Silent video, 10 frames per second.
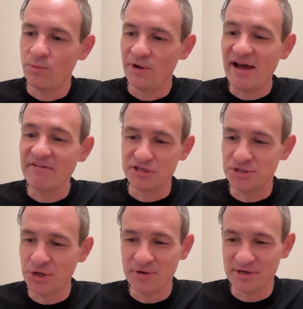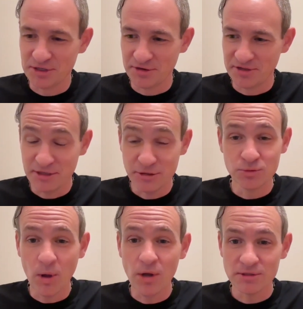we have this joke internally:
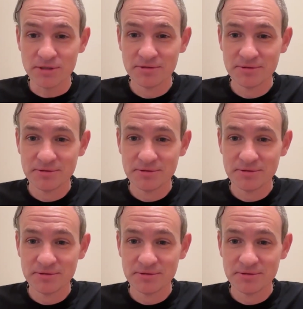who's Walt